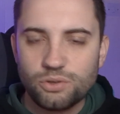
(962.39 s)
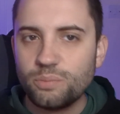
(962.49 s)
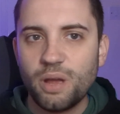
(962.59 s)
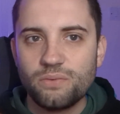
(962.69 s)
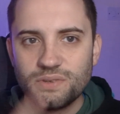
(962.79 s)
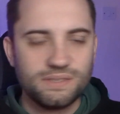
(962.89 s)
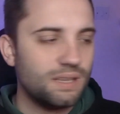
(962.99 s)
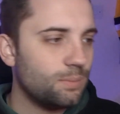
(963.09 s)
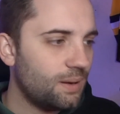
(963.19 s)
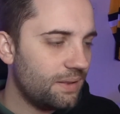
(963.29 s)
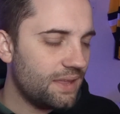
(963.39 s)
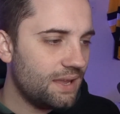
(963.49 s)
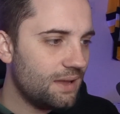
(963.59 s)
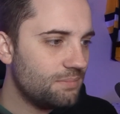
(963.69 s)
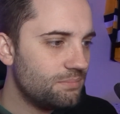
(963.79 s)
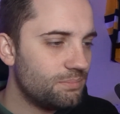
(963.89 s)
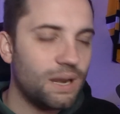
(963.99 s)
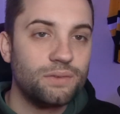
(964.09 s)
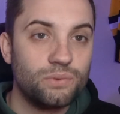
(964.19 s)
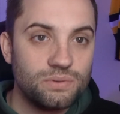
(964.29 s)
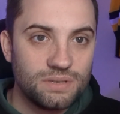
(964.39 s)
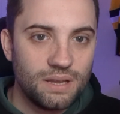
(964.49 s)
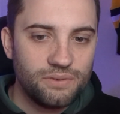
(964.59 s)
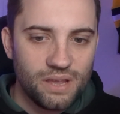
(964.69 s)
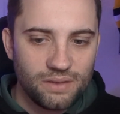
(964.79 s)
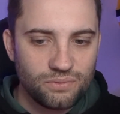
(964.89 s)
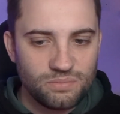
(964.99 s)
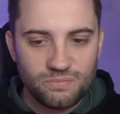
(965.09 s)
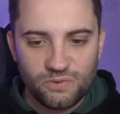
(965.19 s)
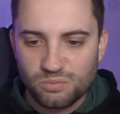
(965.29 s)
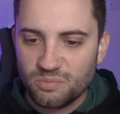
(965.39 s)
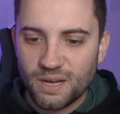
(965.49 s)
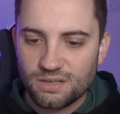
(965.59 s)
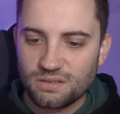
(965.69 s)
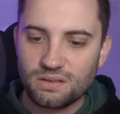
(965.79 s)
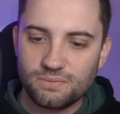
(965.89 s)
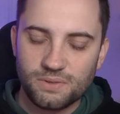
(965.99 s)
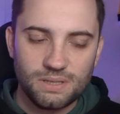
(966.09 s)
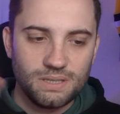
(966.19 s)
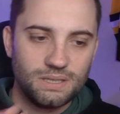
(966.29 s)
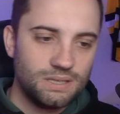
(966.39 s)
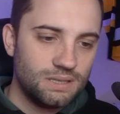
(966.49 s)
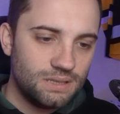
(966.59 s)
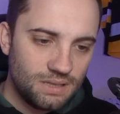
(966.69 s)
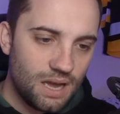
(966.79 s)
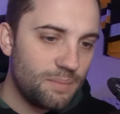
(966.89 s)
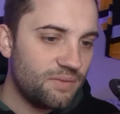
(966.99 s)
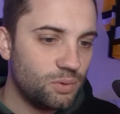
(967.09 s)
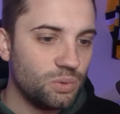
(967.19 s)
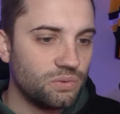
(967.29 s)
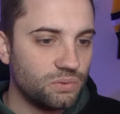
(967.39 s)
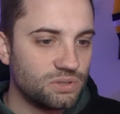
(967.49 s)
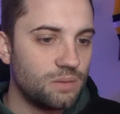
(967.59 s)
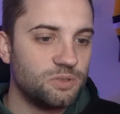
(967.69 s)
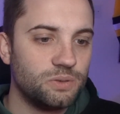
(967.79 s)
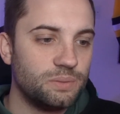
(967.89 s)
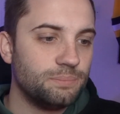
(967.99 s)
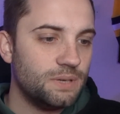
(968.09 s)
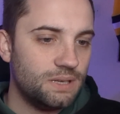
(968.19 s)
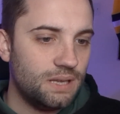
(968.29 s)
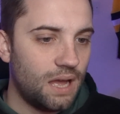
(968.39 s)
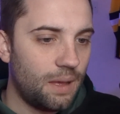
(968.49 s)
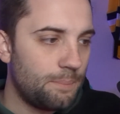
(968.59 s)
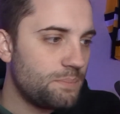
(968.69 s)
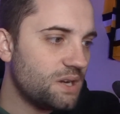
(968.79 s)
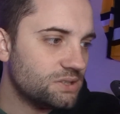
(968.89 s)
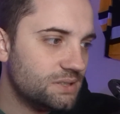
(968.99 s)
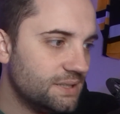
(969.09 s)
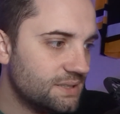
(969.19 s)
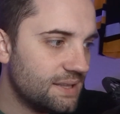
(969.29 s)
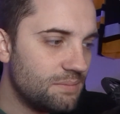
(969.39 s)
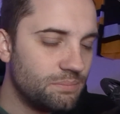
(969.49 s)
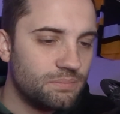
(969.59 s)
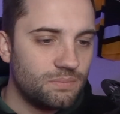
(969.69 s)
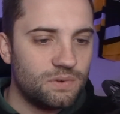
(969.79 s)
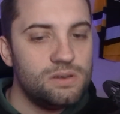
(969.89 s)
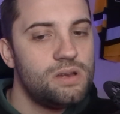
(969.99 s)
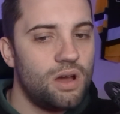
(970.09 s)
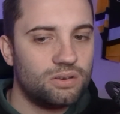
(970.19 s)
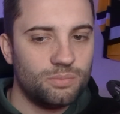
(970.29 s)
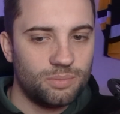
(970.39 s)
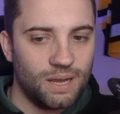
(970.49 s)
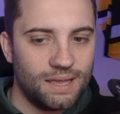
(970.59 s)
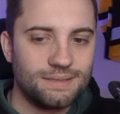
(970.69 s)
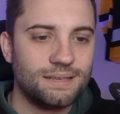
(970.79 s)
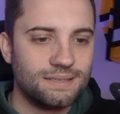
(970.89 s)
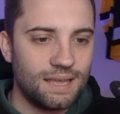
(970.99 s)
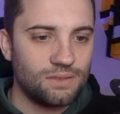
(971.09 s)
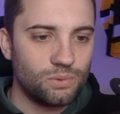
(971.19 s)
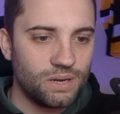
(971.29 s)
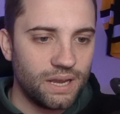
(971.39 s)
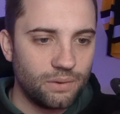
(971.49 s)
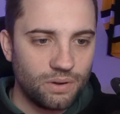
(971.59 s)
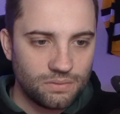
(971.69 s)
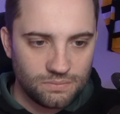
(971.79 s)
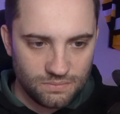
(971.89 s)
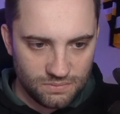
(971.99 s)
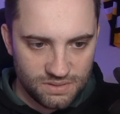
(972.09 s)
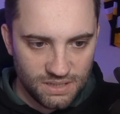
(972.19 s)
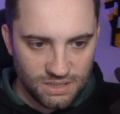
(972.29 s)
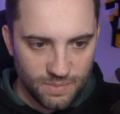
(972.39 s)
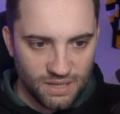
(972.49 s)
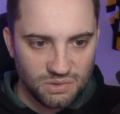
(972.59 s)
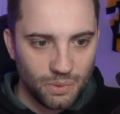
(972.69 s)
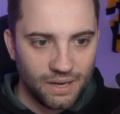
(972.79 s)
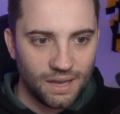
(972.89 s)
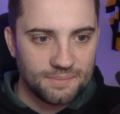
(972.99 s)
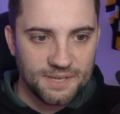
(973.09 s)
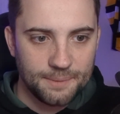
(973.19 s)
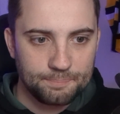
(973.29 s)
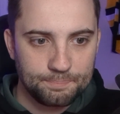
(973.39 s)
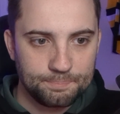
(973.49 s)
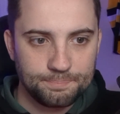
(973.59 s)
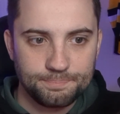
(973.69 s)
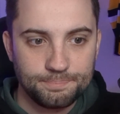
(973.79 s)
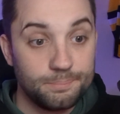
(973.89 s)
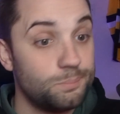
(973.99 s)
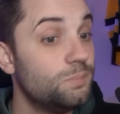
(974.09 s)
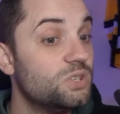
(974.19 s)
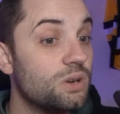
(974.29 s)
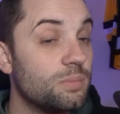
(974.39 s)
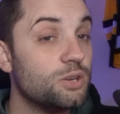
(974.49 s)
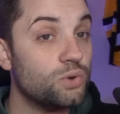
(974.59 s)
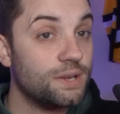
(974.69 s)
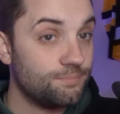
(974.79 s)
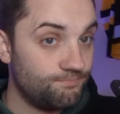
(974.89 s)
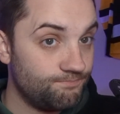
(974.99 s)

Jump over and see the playthroughs if you hear from Football Manager stuff. I'm having a wonderful time doing them. I just need to then knock my players' heads together on here and teach them how to win games again. It's going to be a trick.